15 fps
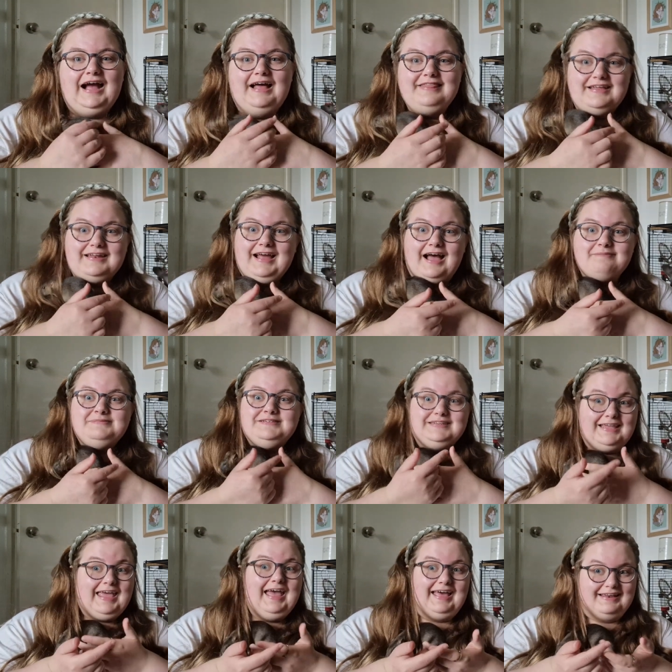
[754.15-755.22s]
and then it happened
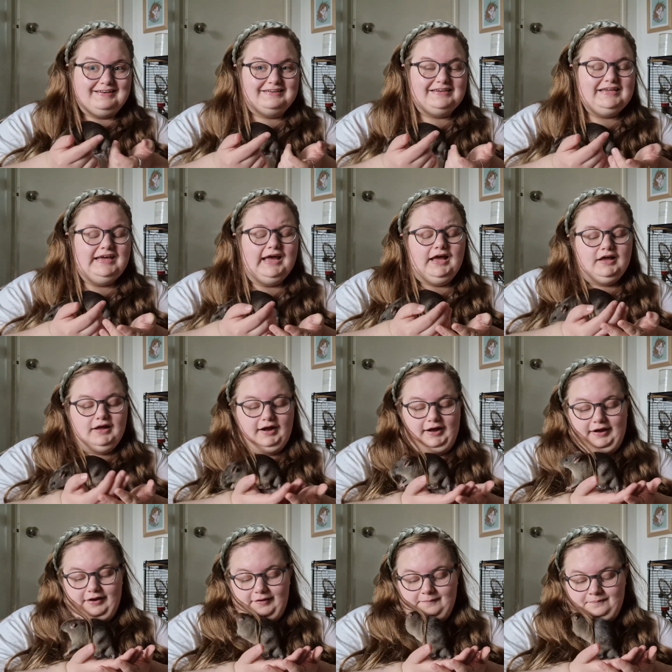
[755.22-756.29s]
again
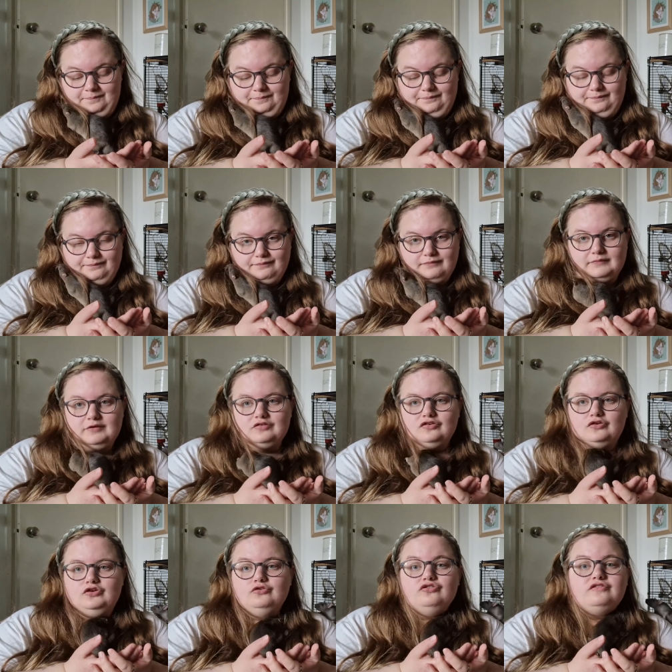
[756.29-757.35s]
um, so
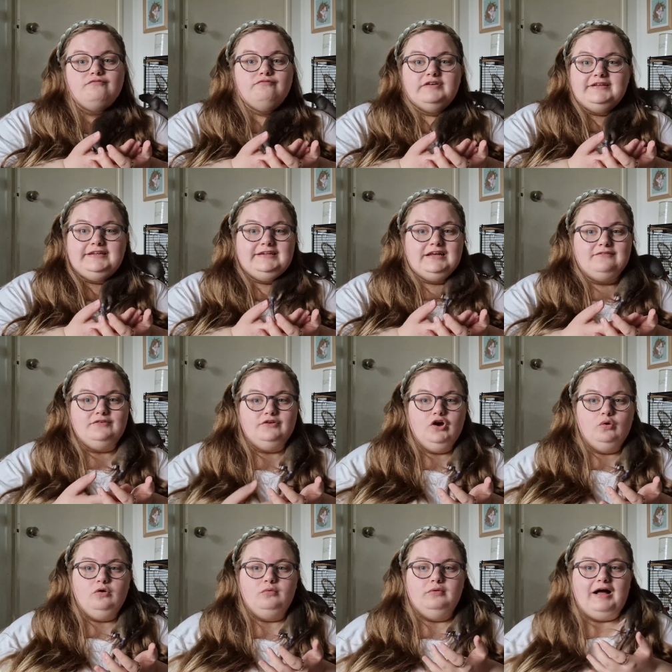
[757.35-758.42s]
you just really never
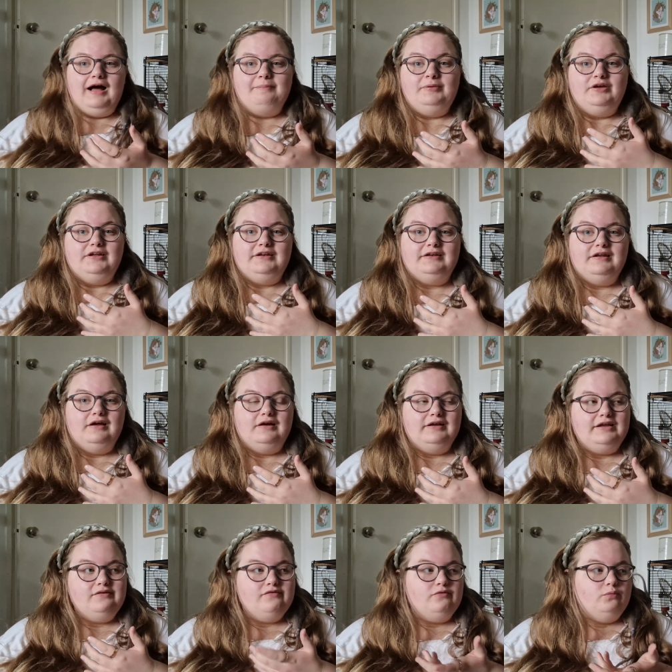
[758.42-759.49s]
know what will happen,
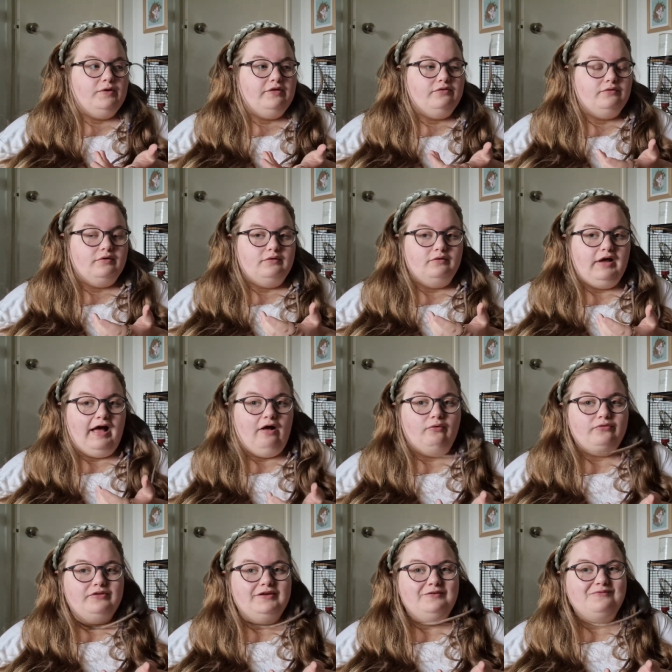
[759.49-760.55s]
even with
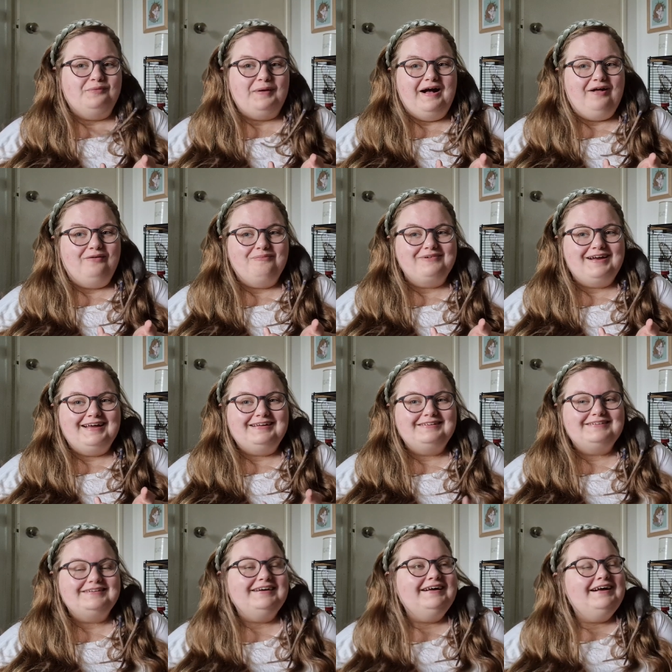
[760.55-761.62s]
healthy, well
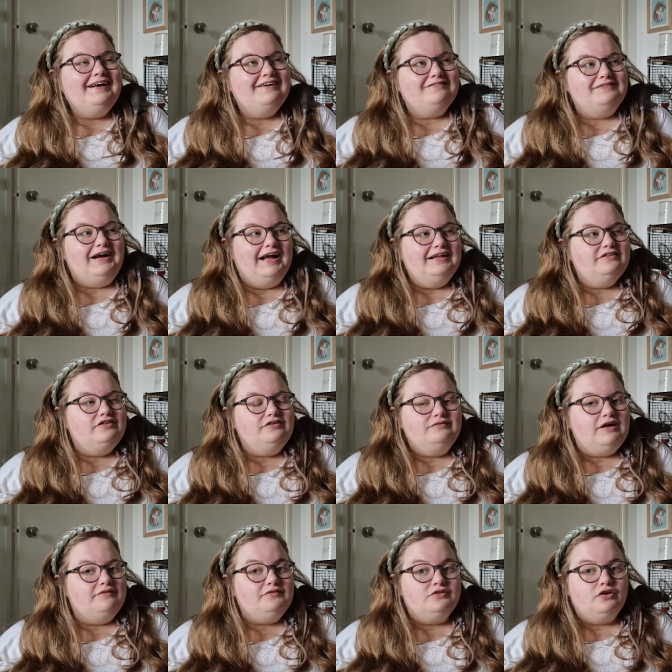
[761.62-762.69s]
bred rats. You
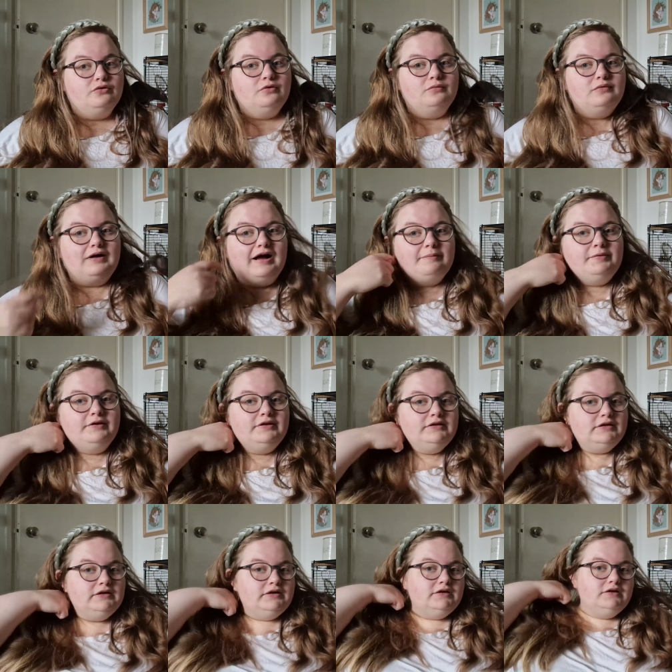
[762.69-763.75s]
never know what will happen.
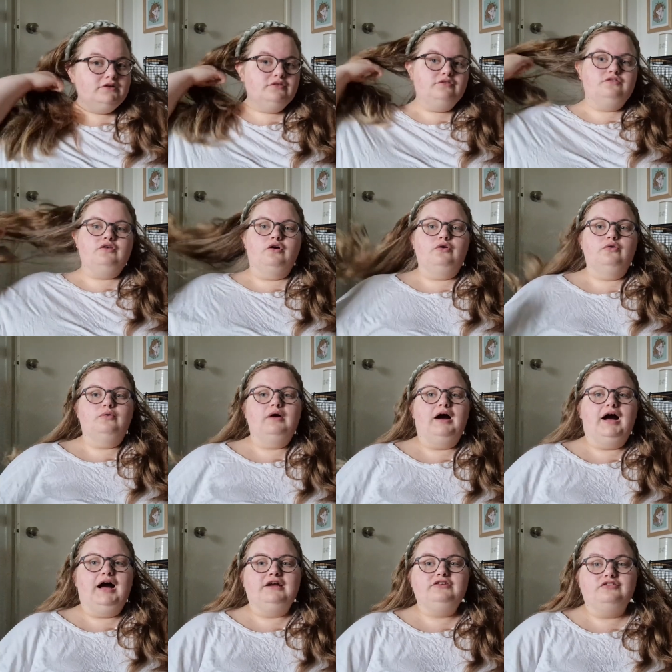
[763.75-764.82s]
So
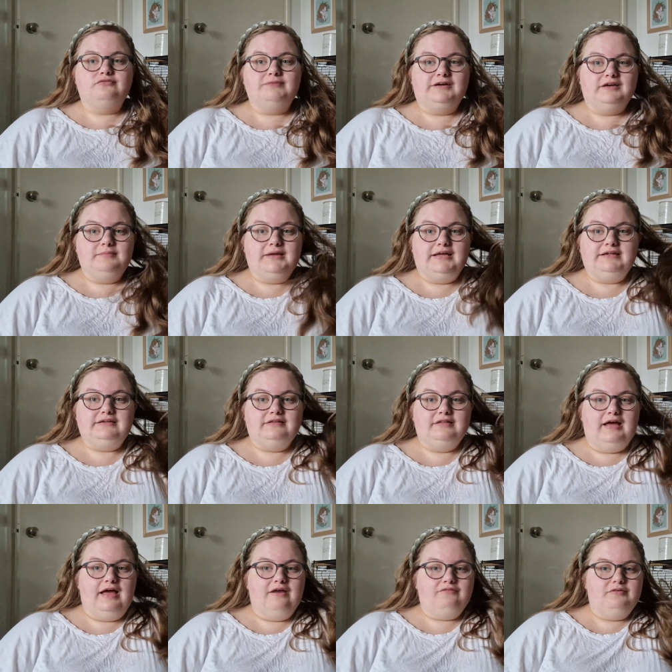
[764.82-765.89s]
I just recommend
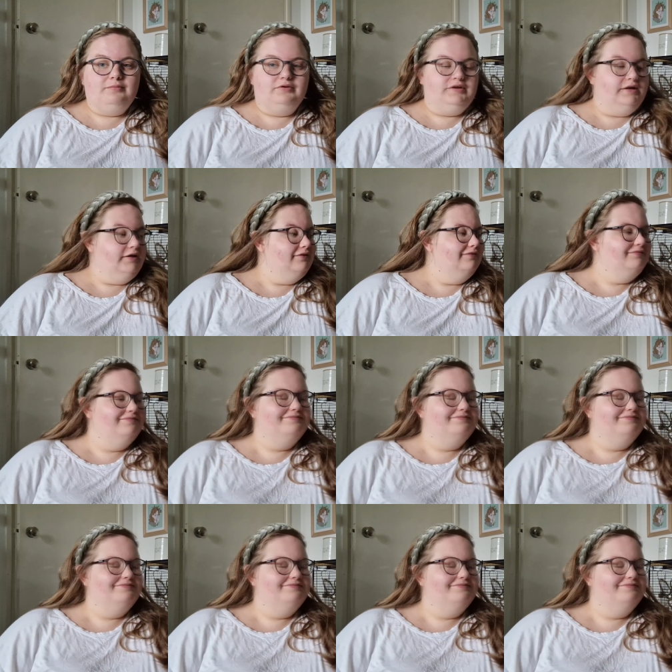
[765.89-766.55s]
that everybody